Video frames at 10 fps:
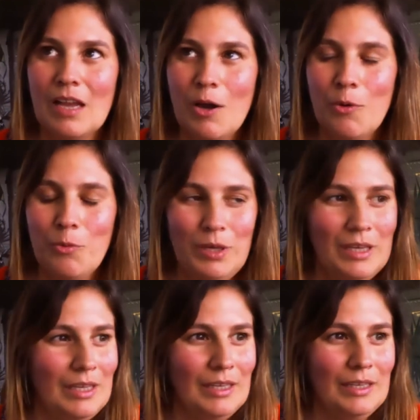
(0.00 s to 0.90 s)

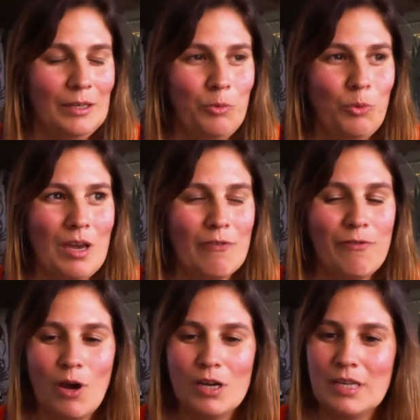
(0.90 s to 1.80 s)

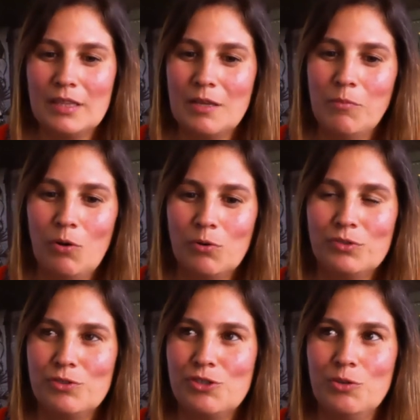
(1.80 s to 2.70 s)
avoid at the
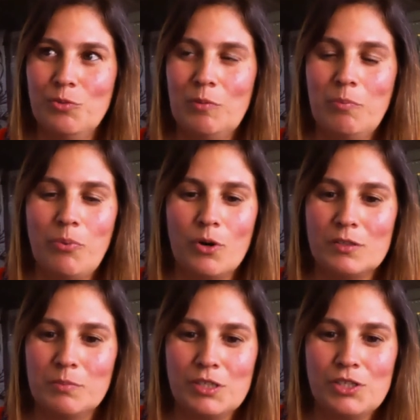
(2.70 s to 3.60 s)
most to
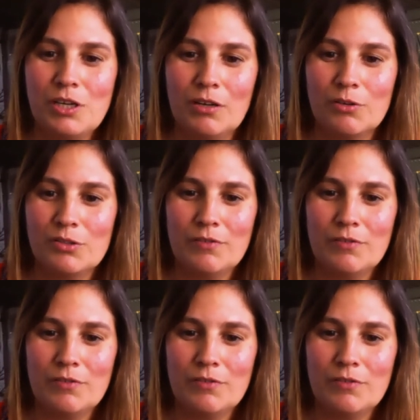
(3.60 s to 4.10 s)
import materials,